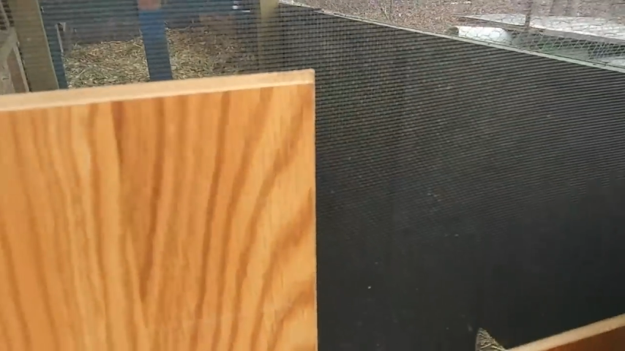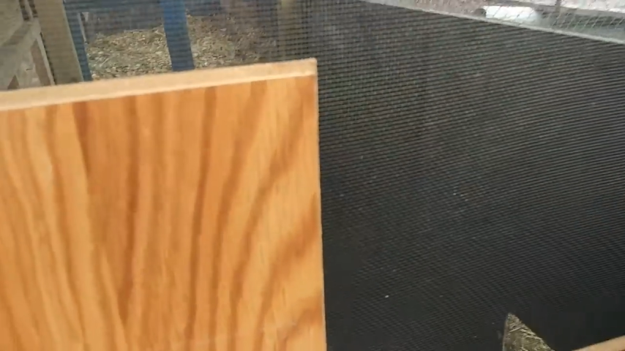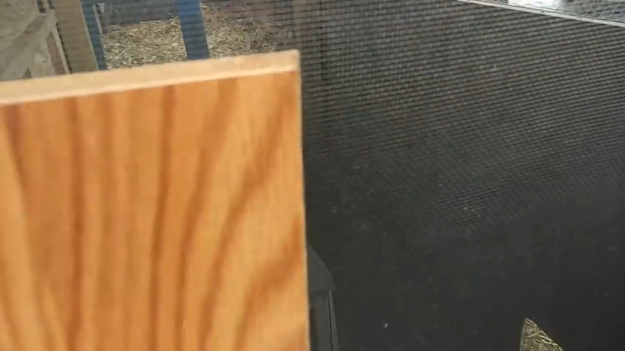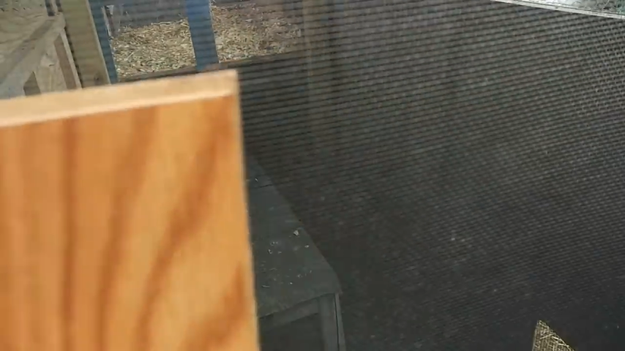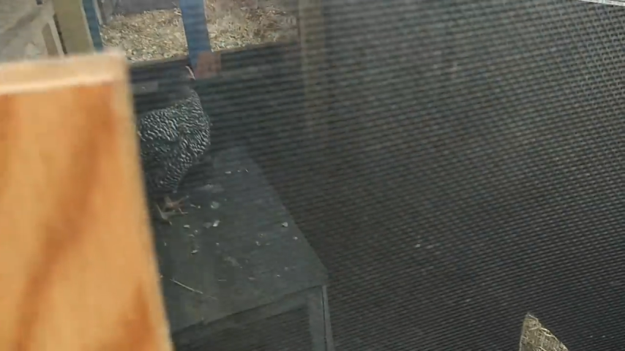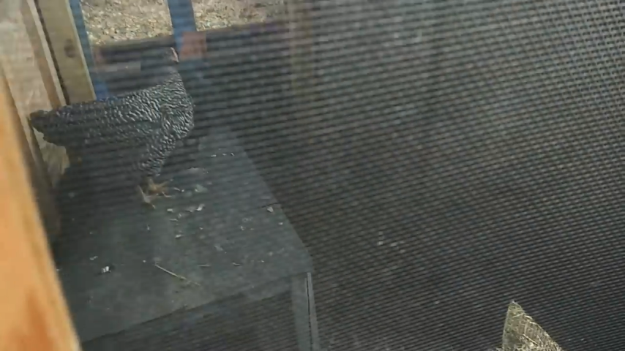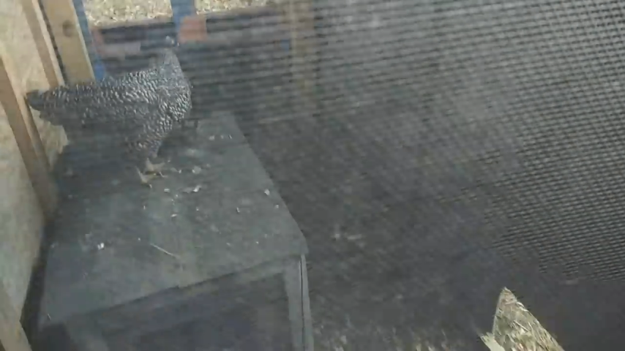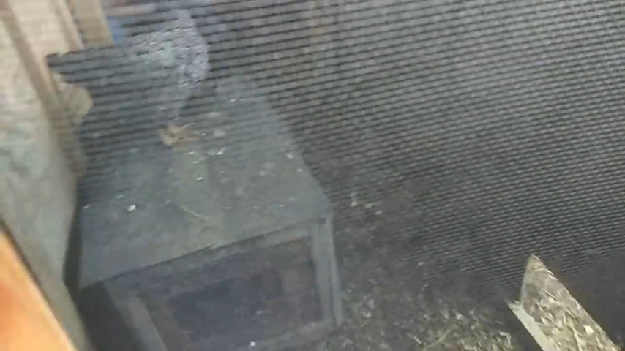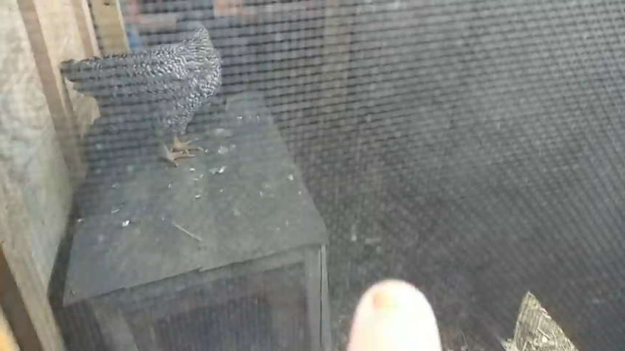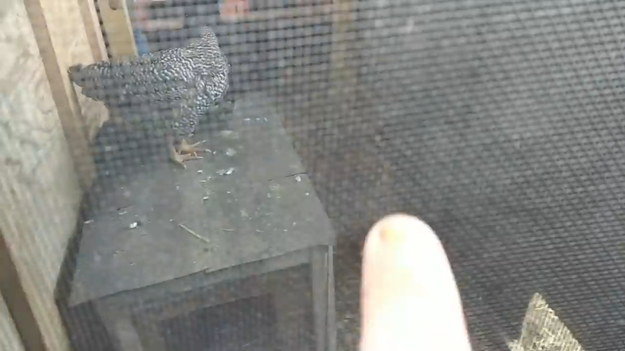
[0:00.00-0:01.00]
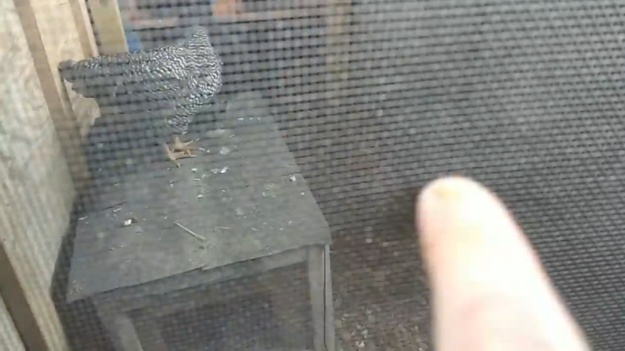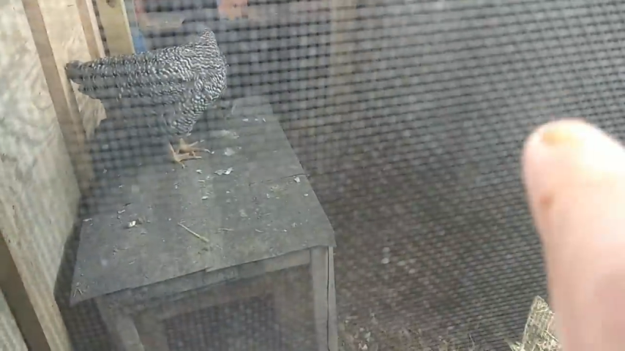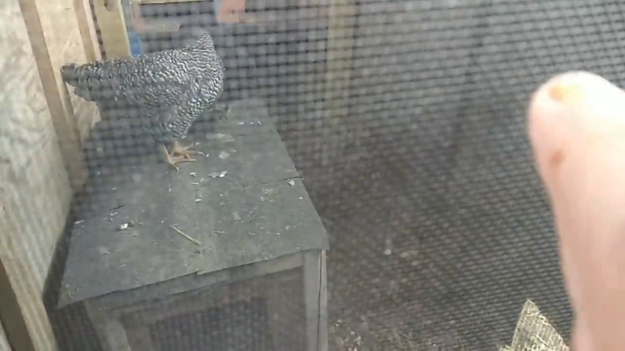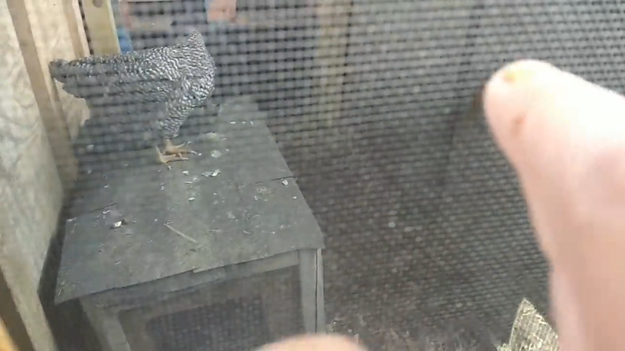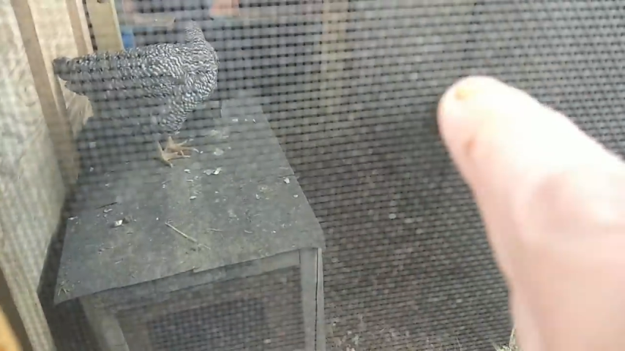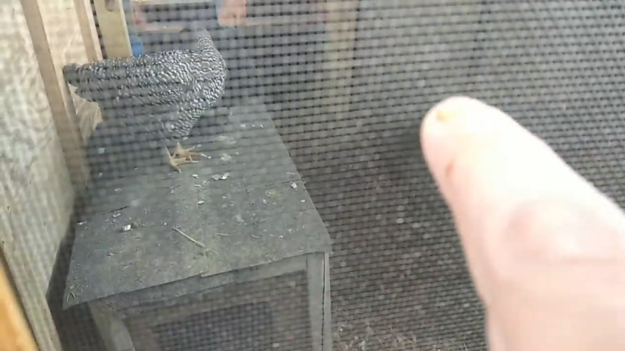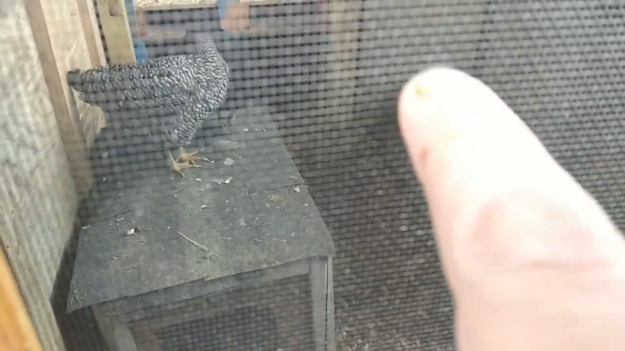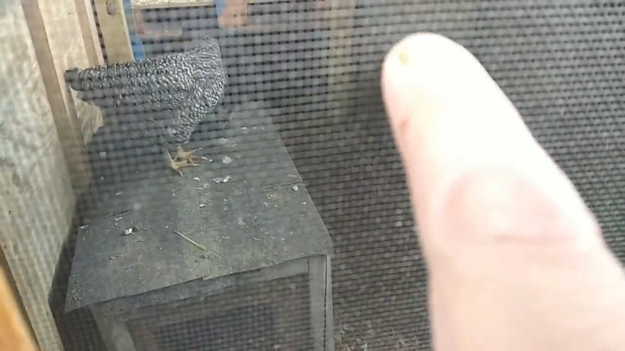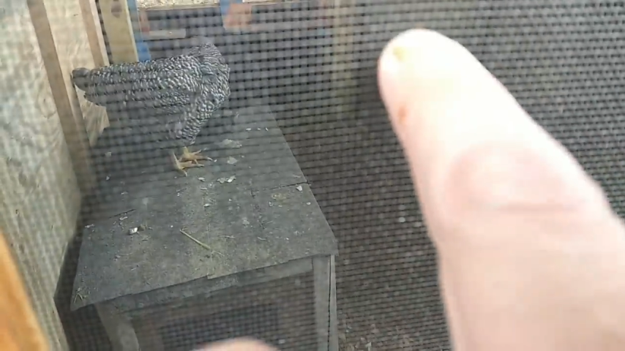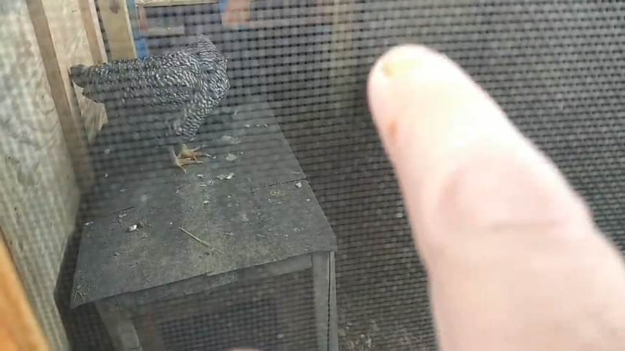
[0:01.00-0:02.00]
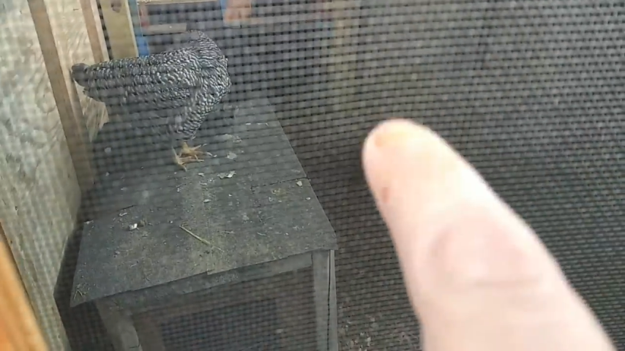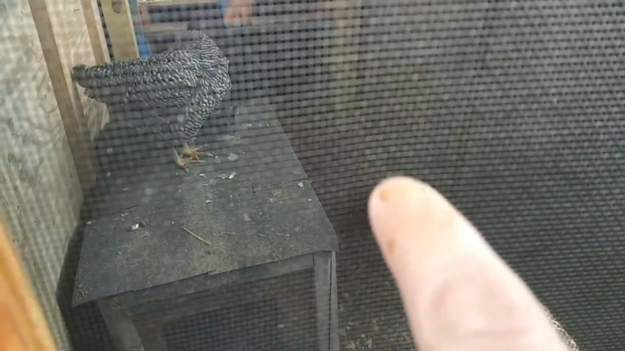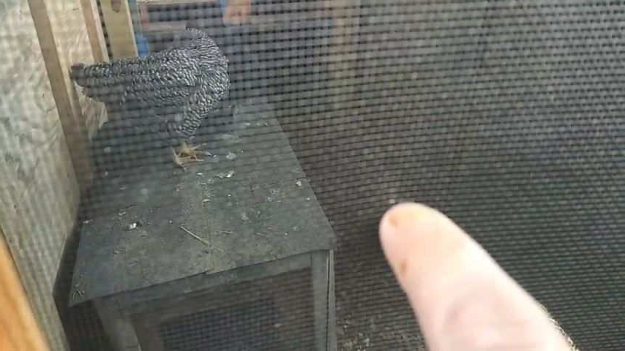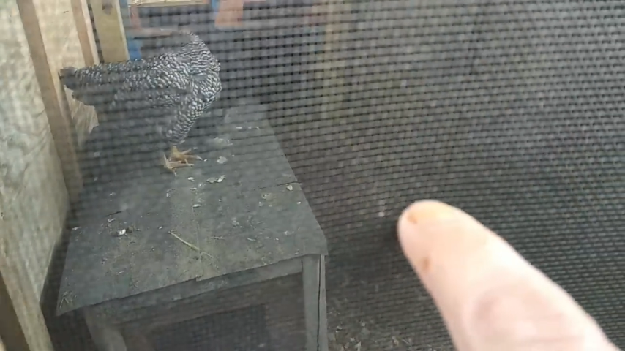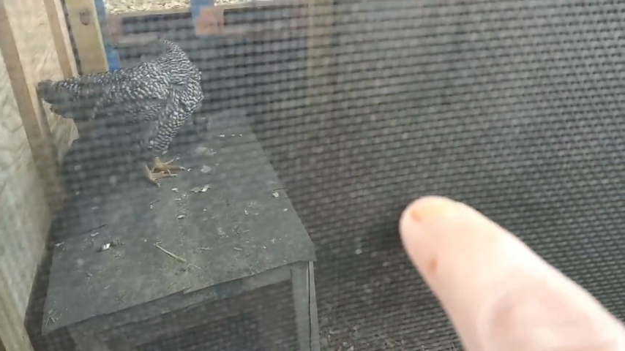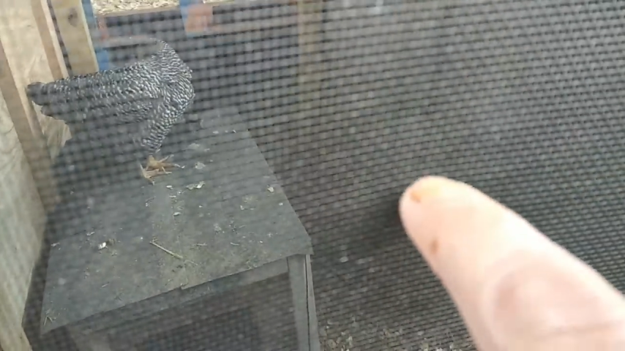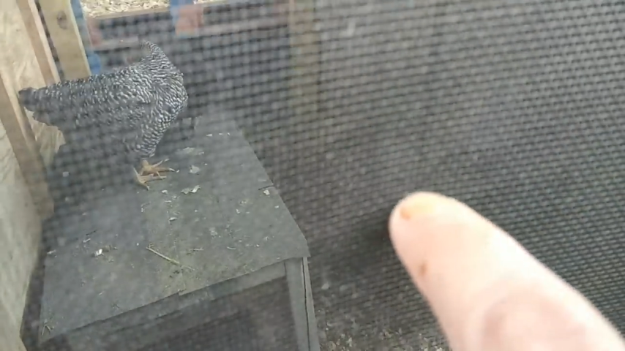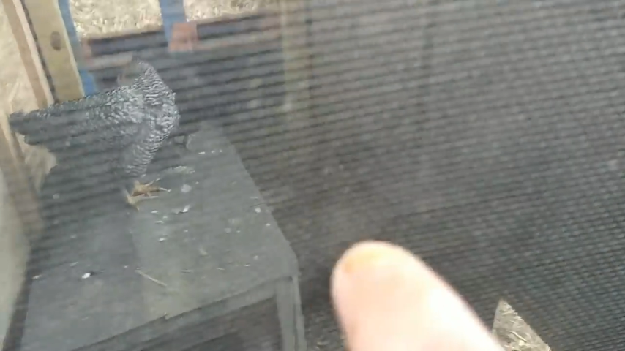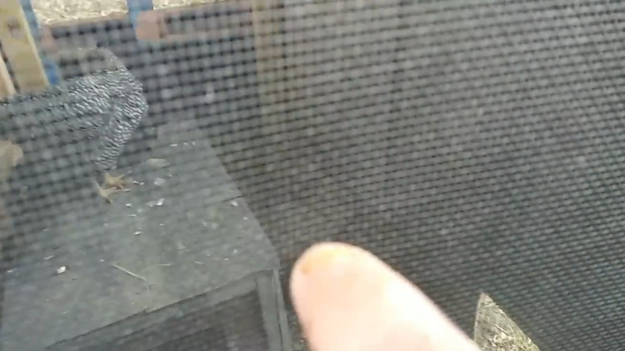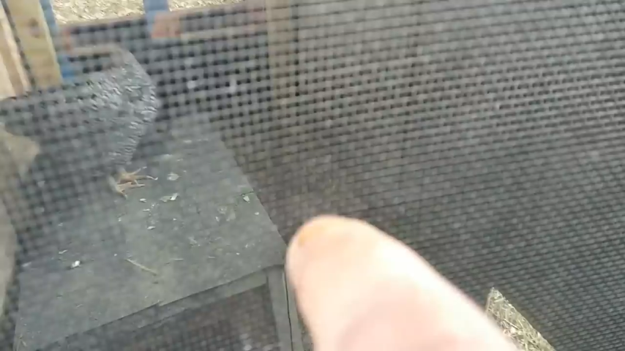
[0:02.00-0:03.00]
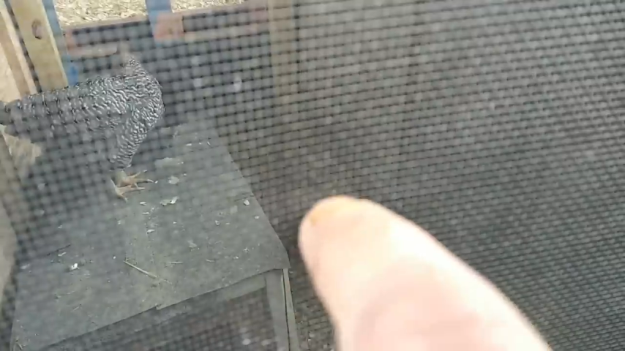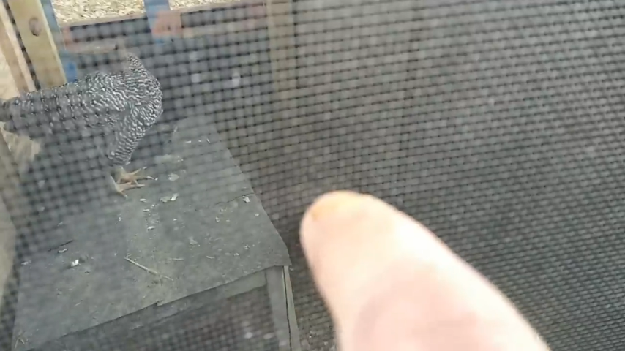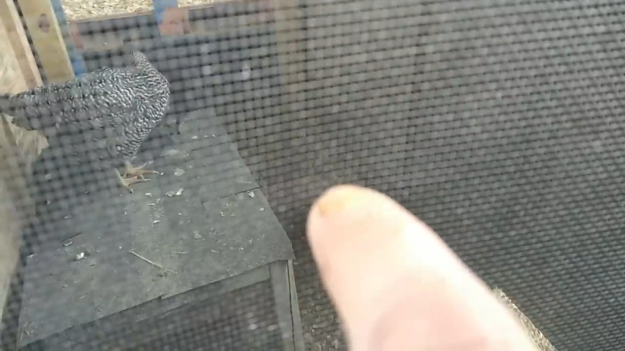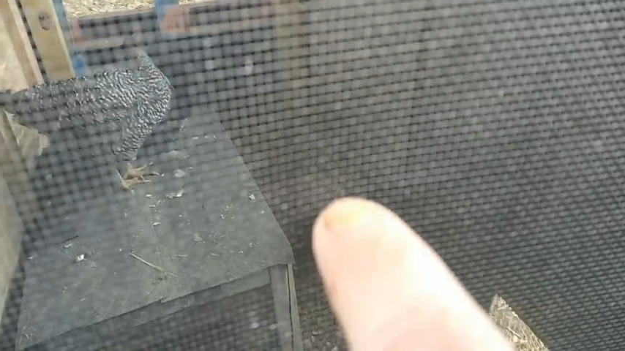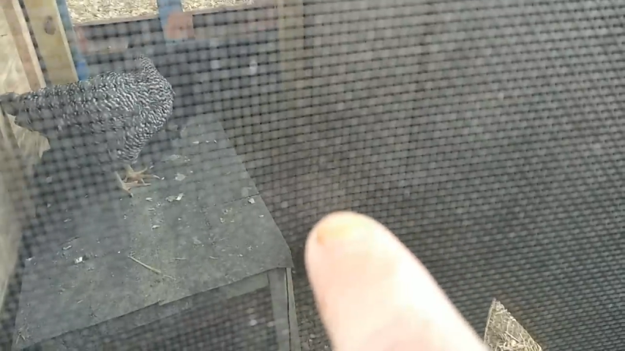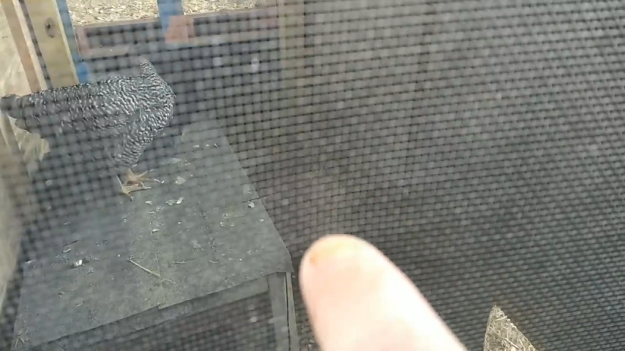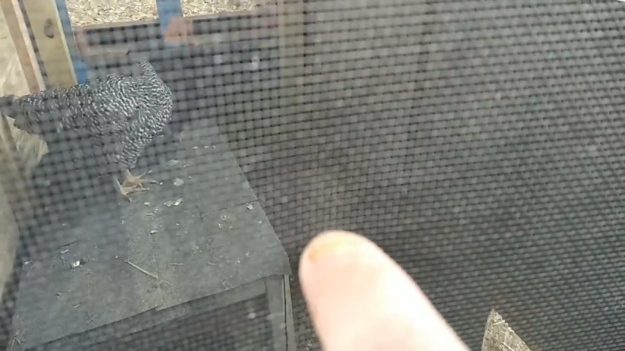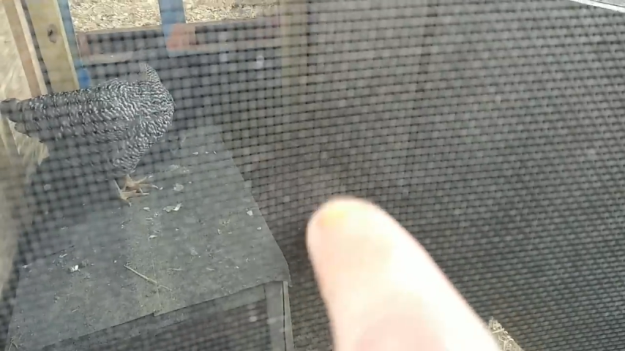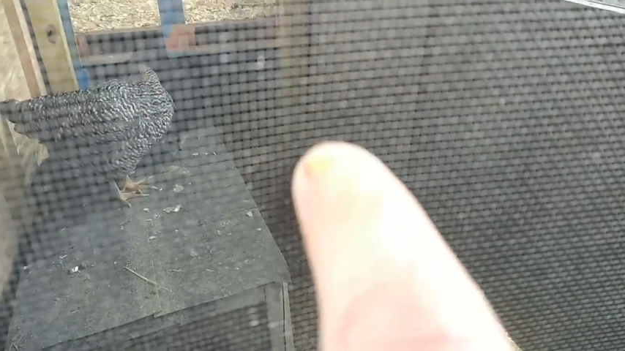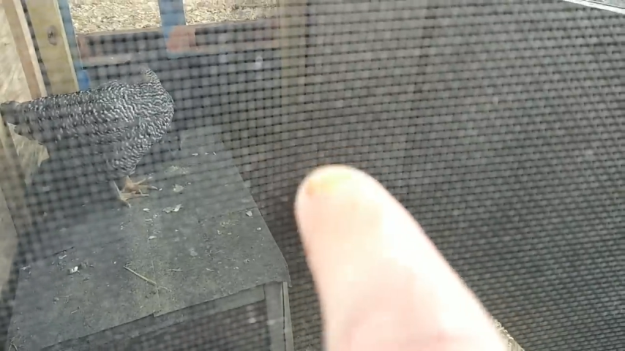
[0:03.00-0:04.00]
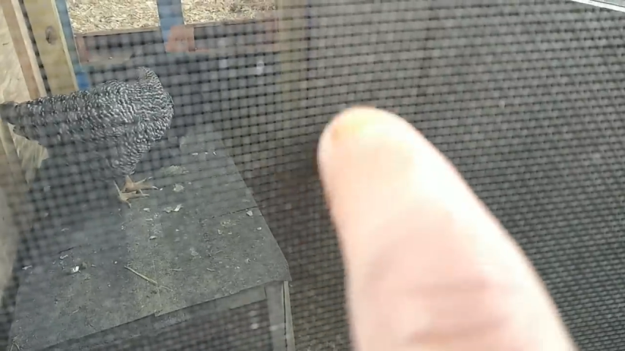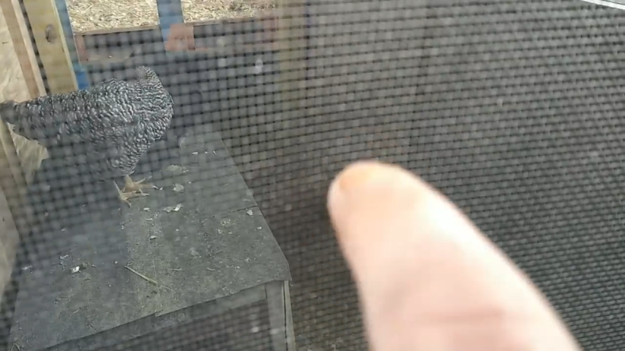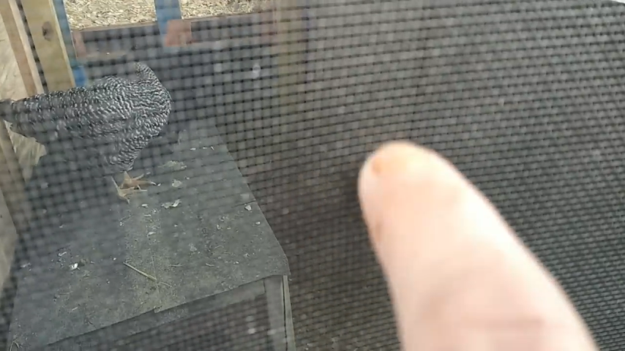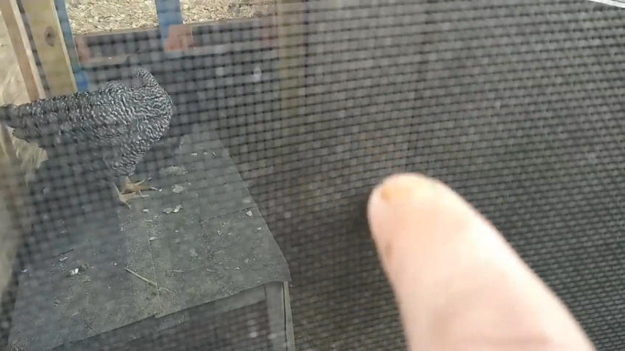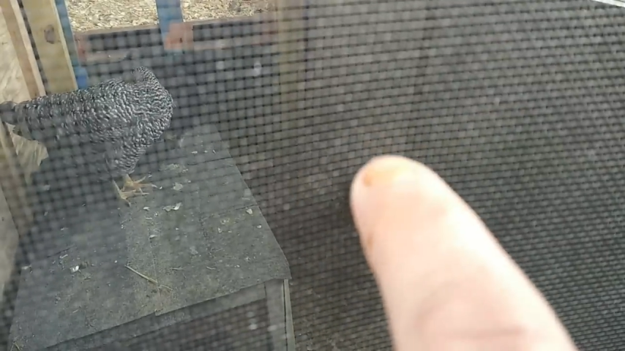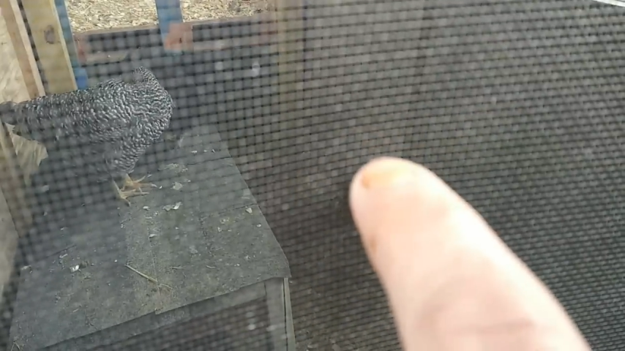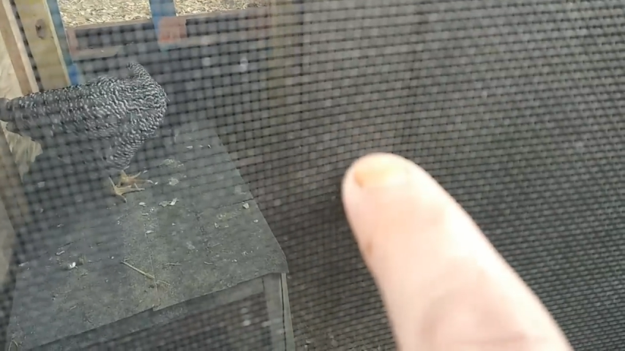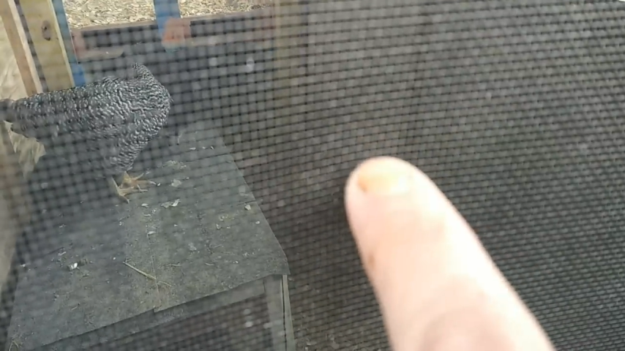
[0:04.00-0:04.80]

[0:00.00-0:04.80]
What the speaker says: Nobody's mouth can be seen.